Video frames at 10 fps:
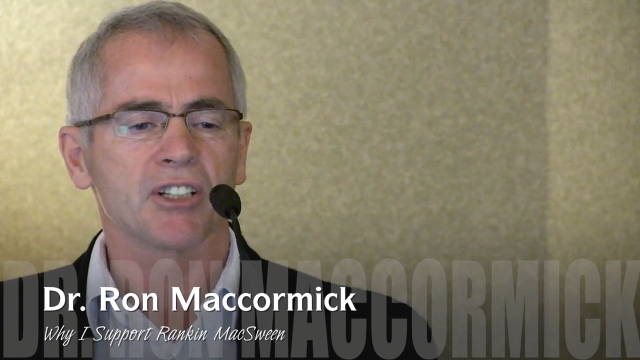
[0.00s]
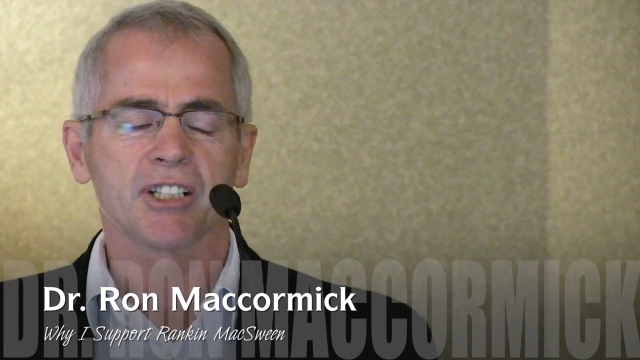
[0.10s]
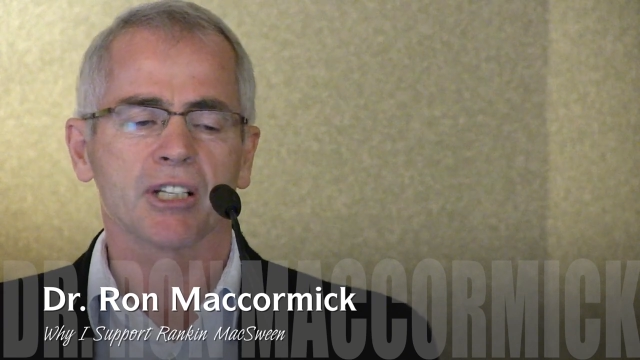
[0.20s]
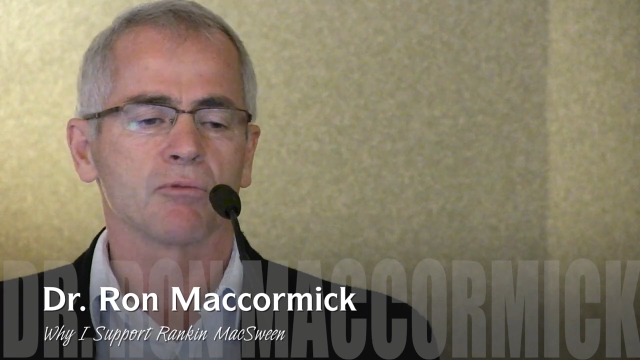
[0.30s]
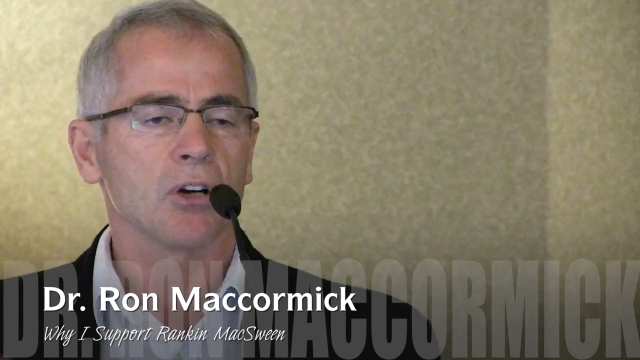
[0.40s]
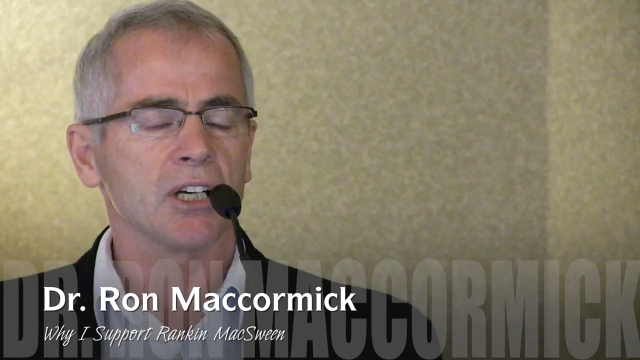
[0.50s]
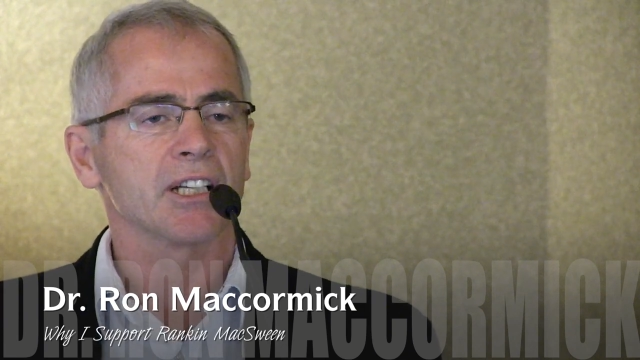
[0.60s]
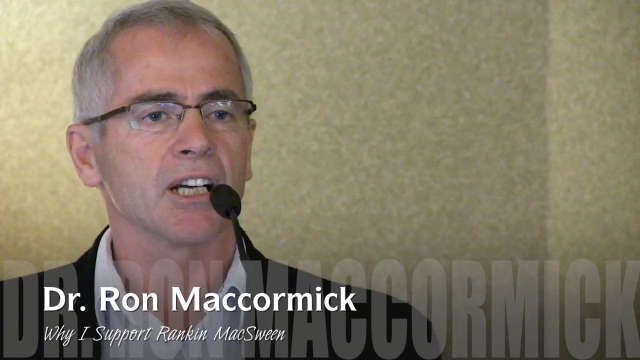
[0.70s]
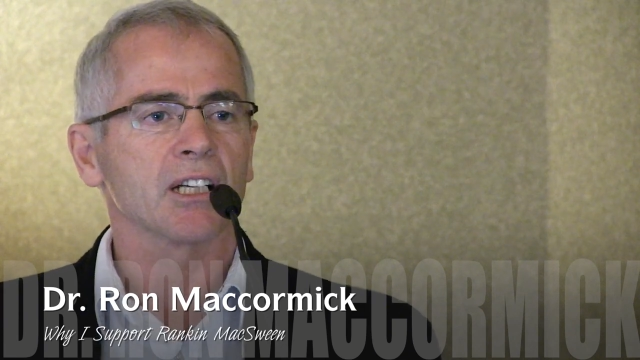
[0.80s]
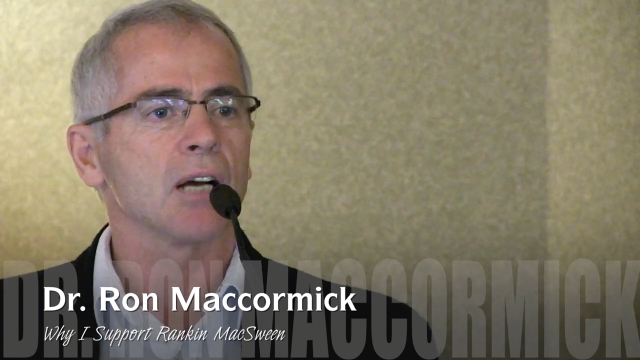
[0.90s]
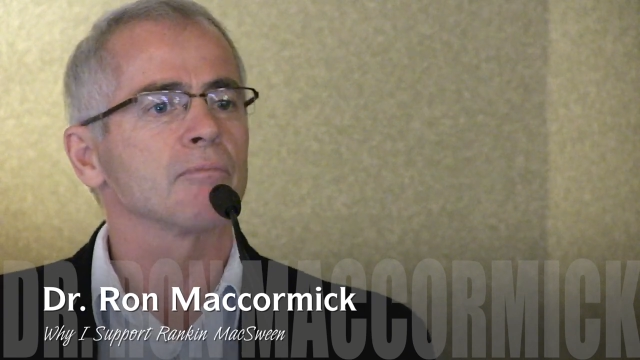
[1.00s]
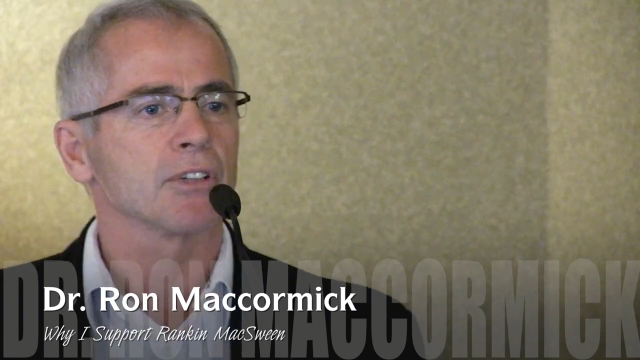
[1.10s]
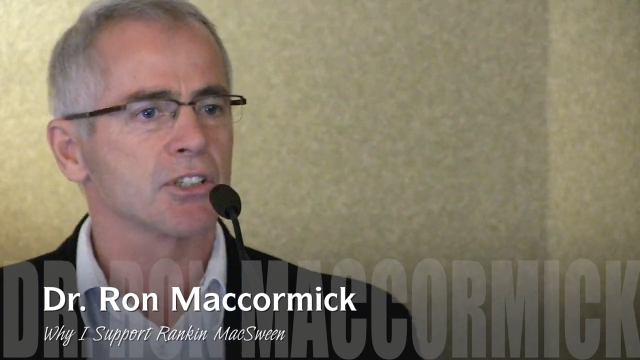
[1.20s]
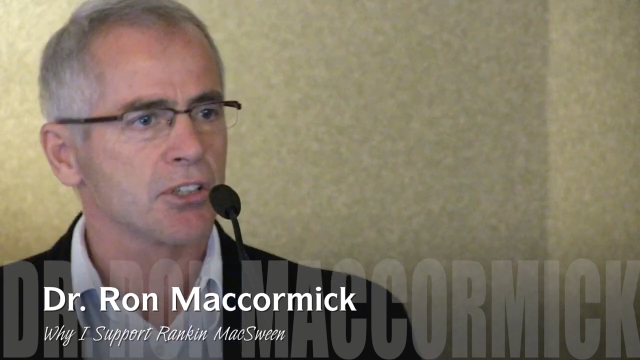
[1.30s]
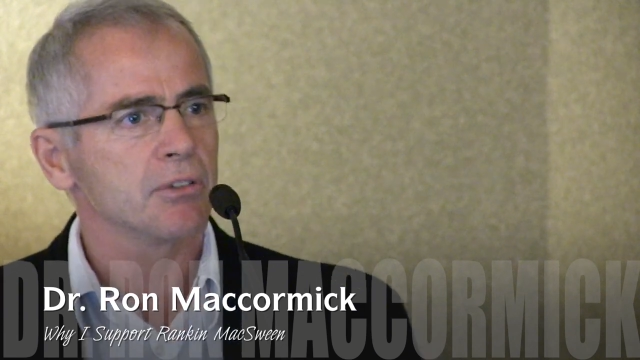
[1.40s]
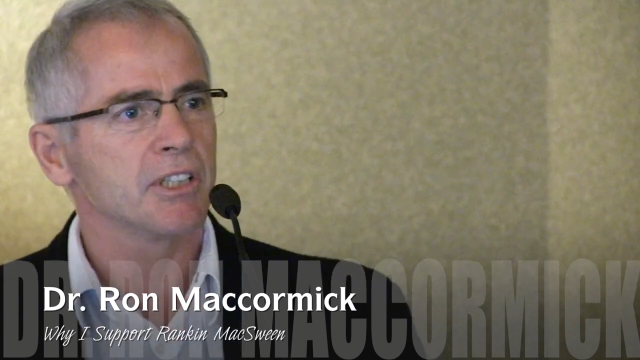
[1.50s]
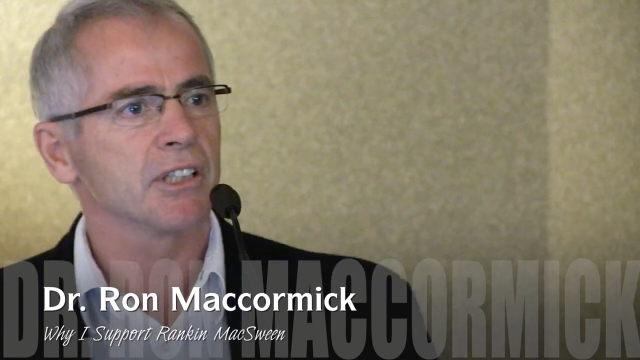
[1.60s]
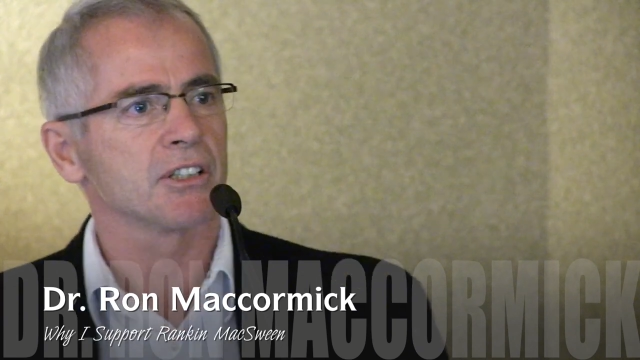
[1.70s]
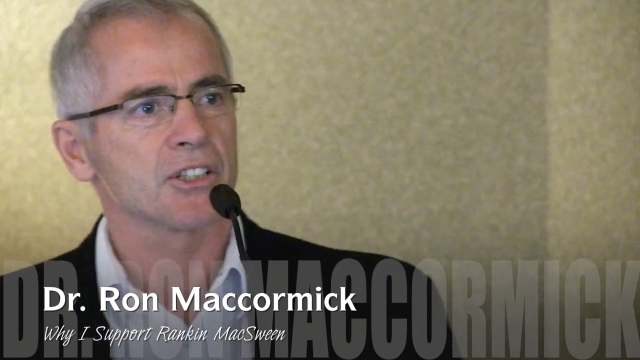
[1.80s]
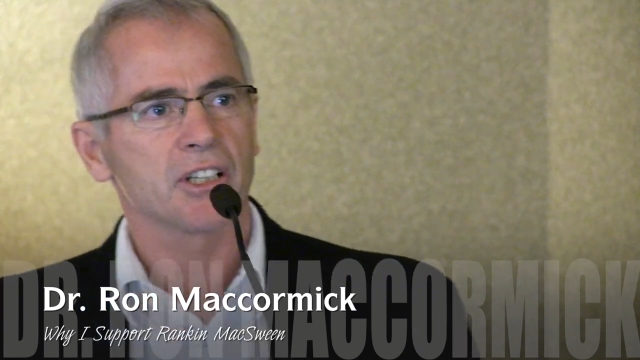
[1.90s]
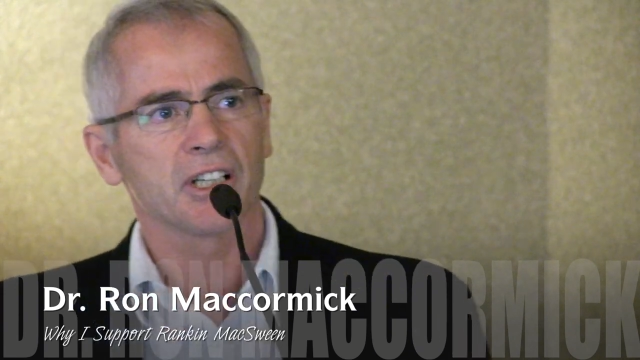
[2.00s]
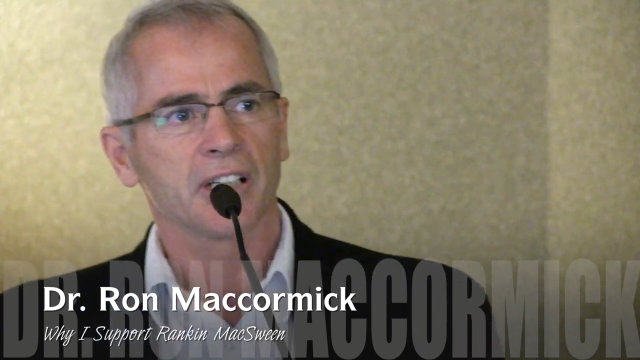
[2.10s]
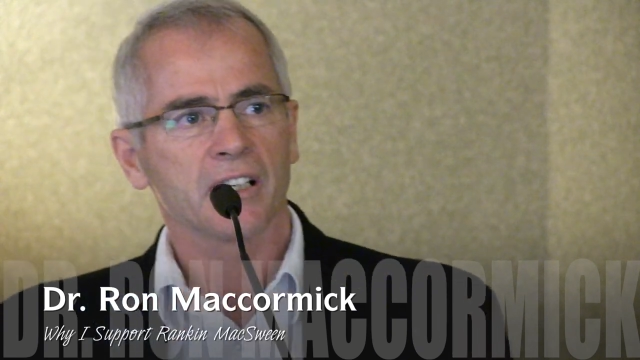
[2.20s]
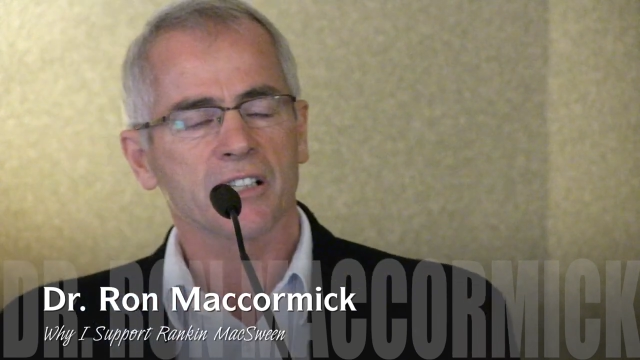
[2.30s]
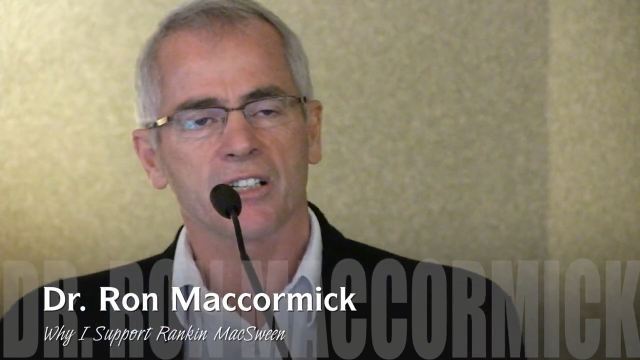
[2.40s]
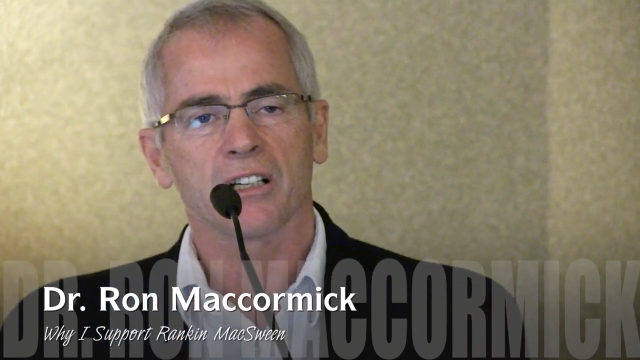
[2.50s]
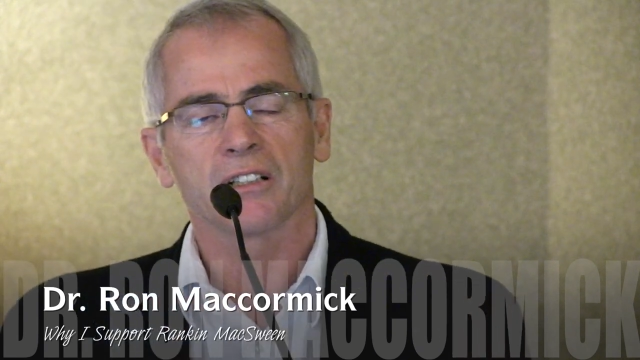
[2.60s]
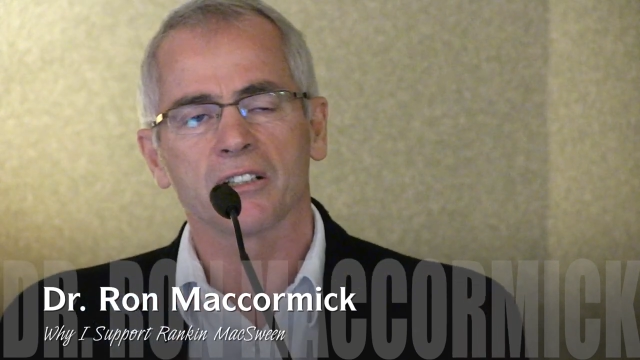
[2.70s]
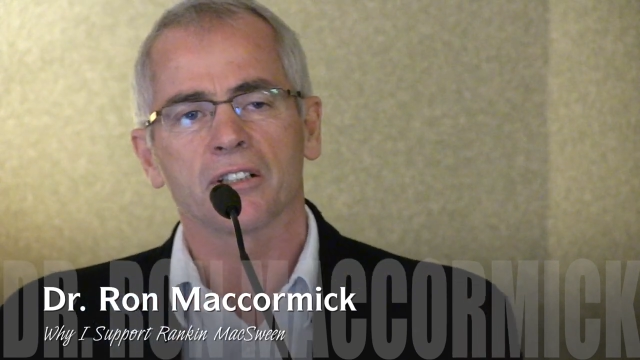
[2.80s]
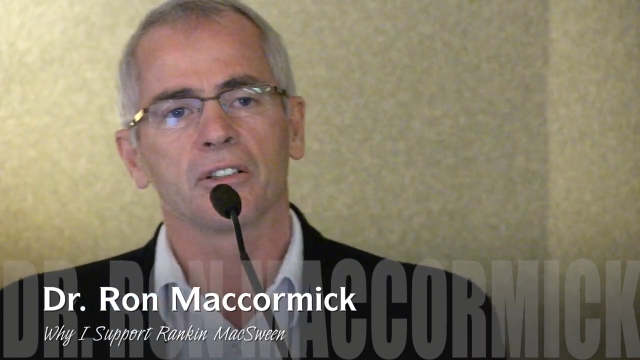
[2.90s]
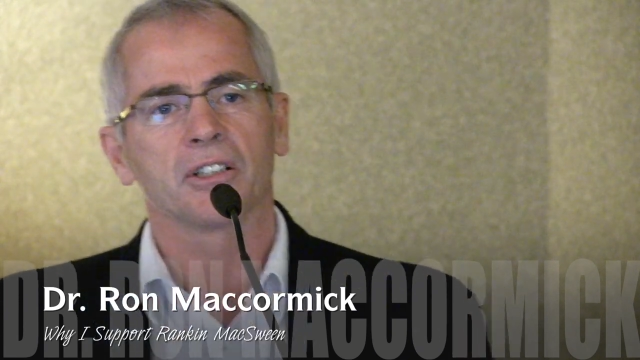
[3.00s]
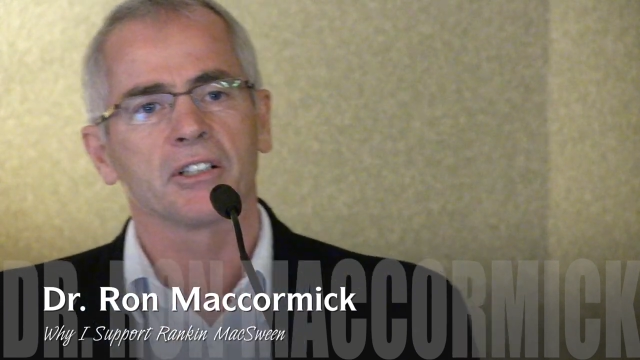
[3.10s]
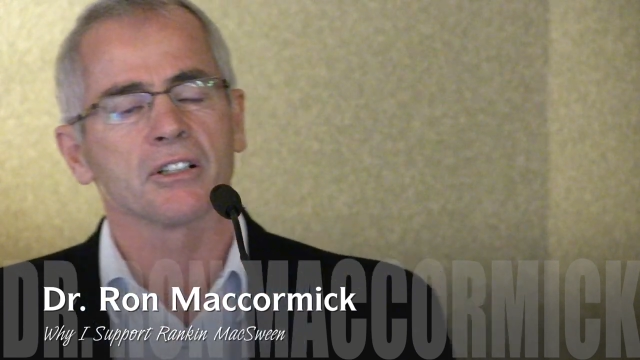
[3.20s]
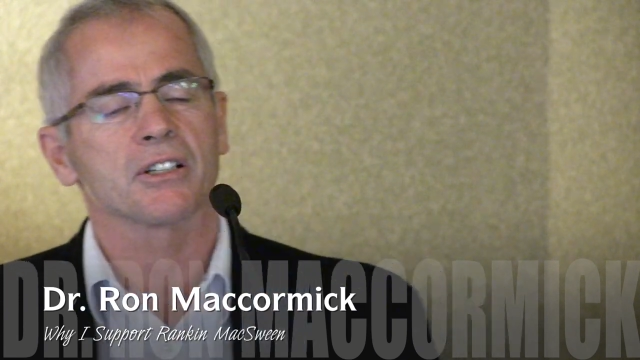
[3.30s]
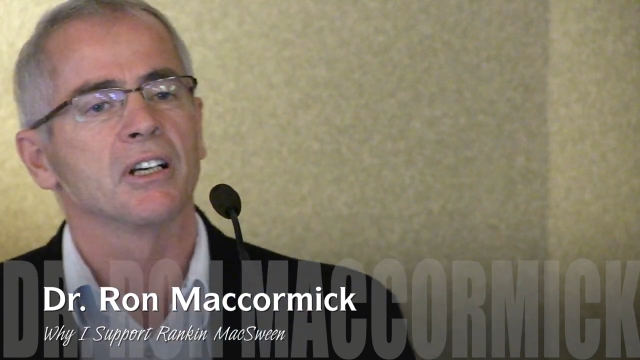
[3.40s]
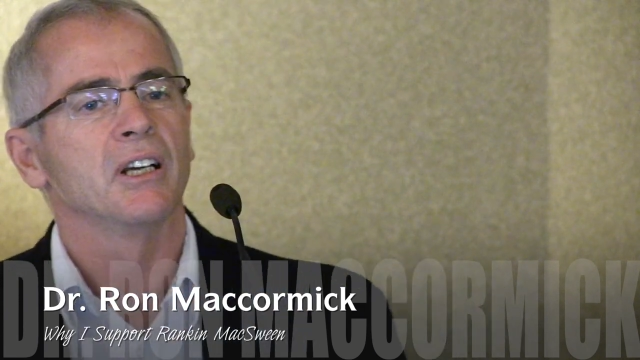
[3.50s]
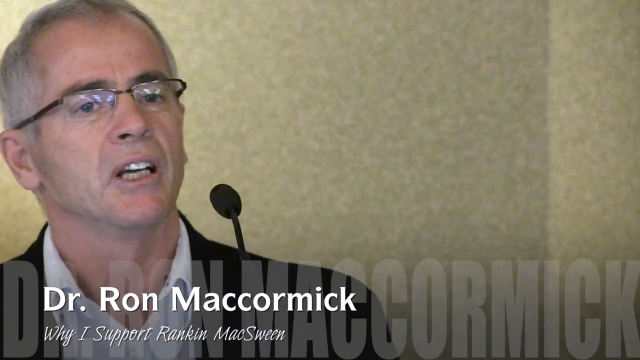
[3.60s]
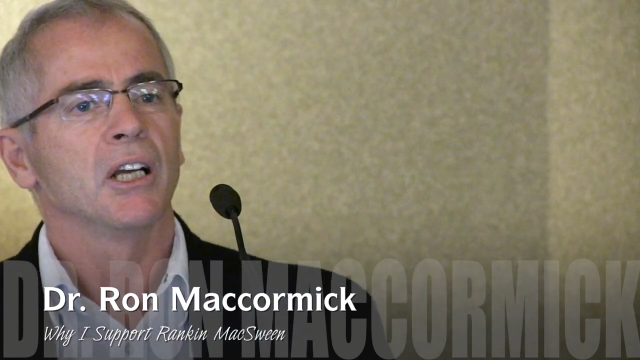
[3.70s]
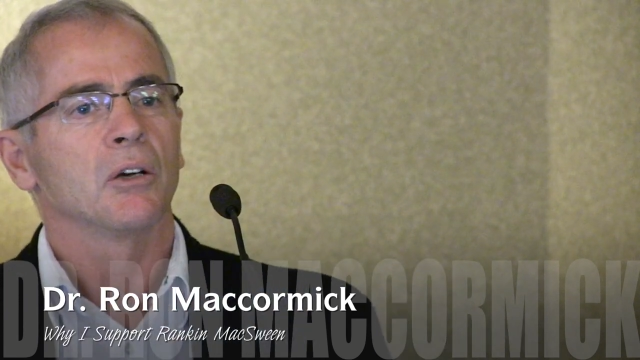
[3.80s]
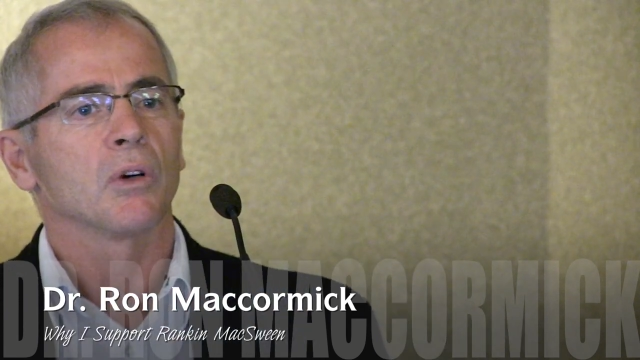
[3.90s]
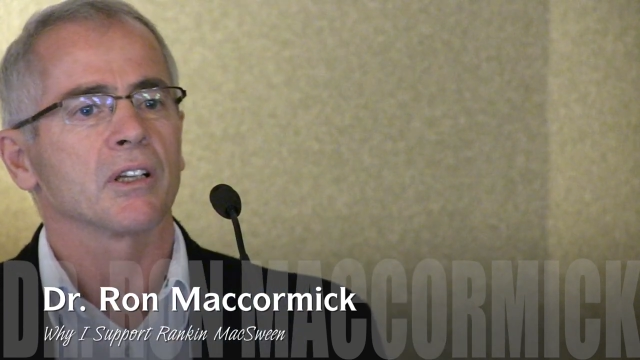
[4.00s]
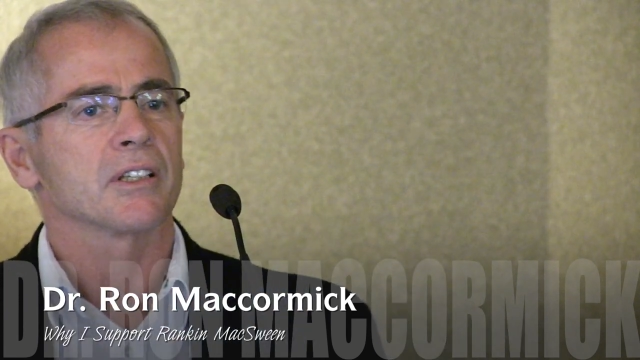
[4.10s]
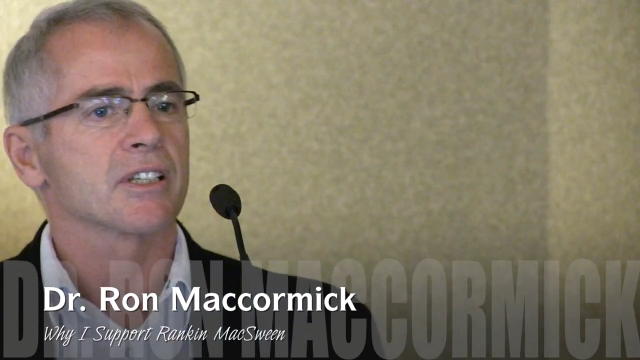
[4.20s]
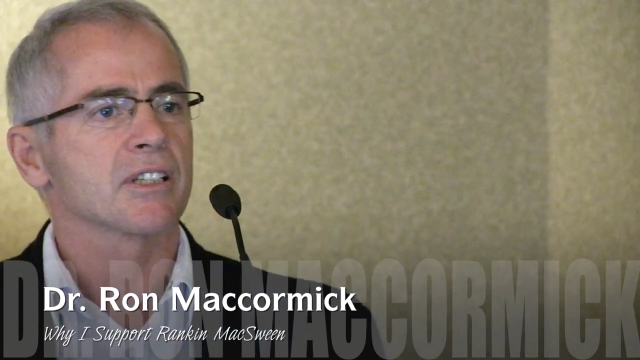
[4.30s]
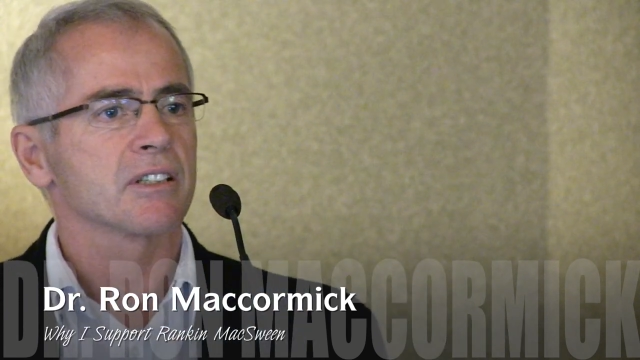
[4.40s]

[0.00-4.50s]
She said, "Ron, you got to come for 2 years. You can get it started in 2 years." Well,